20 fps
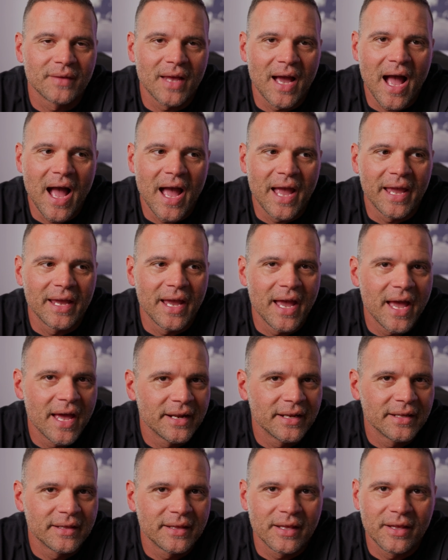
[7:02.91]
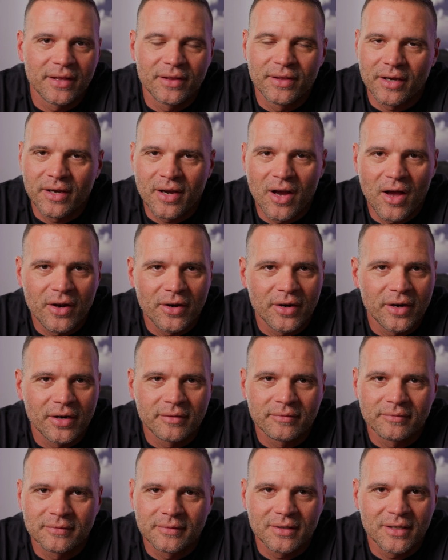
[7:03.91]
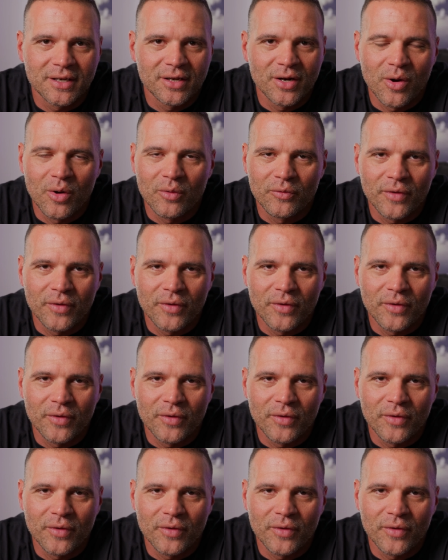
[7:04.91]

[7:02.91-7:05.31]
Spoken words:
I edit the color, you know,